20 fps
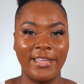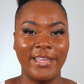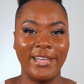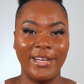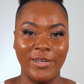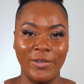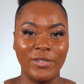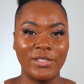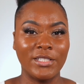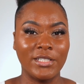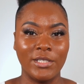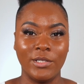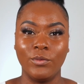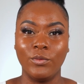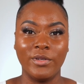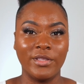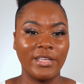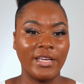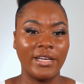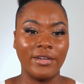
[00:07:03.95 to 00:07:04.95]
It looks good
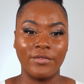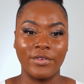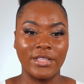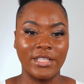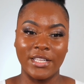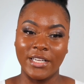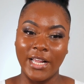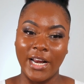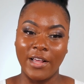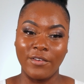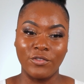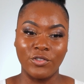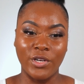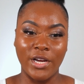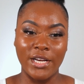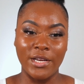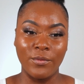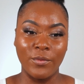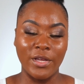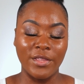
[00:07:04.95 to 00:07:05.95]
with everything that I've
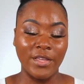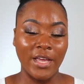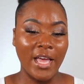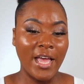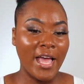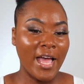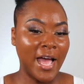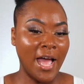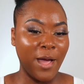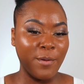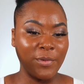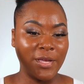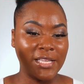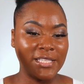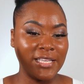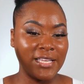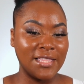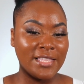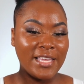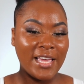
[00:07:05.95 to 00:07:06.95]
tried it with. I'm
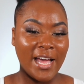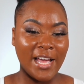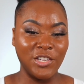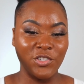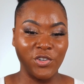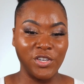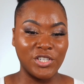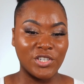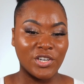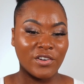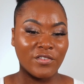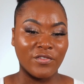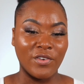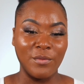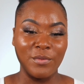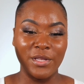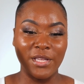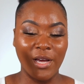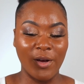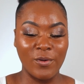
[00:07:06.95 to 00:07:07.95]
getting the hydration
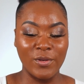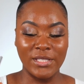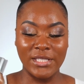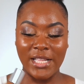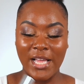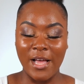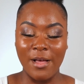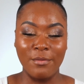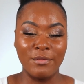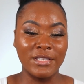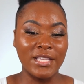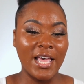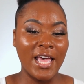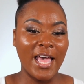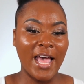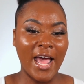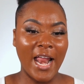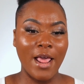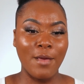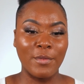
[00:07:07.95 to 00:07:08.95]
from the Haus Labs,
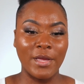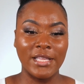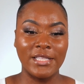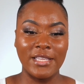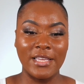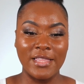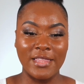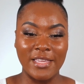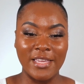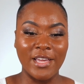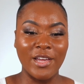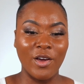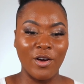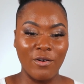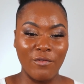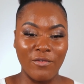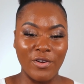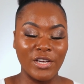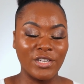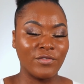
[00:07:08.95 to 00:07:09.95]
and I'm getting the
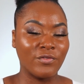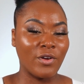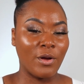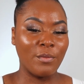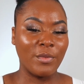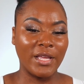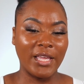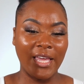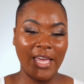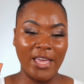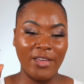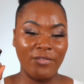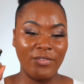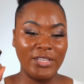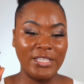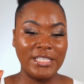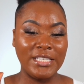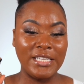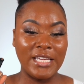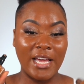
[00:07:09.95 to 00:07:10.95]
coverage from the K V
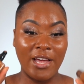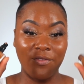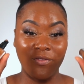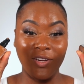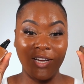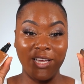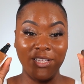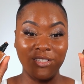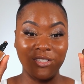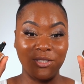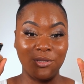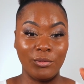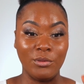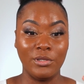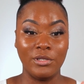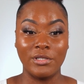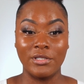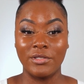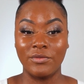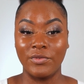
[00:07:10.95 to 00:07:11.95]
D. I feel like the two
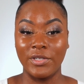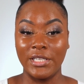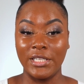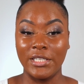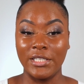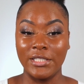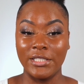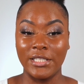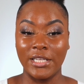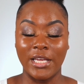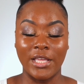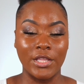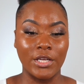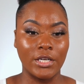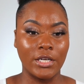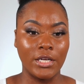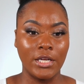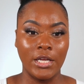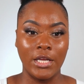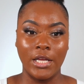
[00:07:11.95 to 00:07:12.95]
looks really good
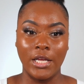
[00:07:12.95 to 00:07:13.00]
together.